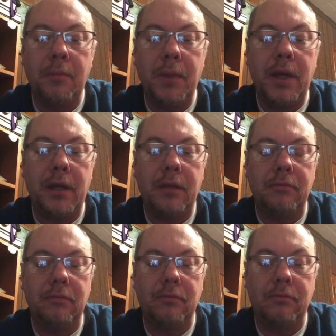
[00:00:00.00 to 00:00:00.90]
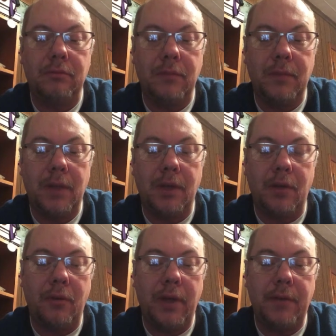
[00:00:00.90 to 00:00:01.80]
but
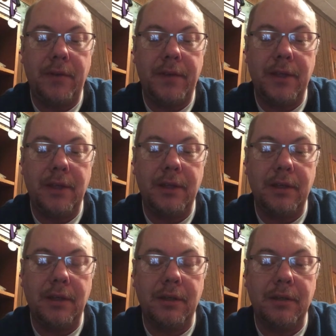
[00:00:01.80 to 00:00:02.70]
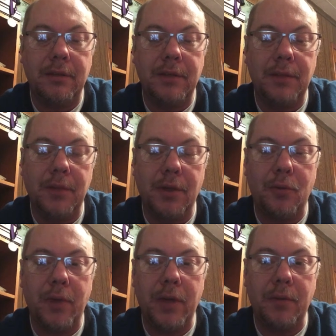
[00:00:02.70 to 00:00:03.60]
everything seemed to go
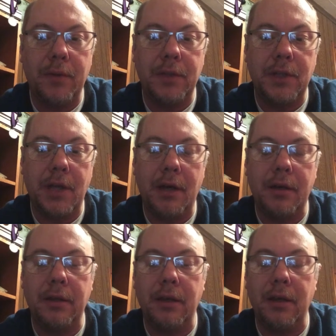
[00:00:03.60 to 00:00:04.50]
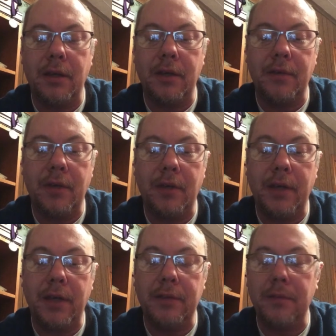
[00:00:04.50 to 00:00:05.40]
well with the child. Even though
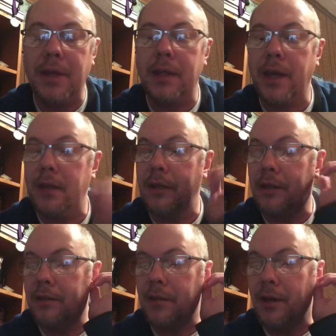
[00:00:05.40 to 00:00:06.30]
he is medicated, he's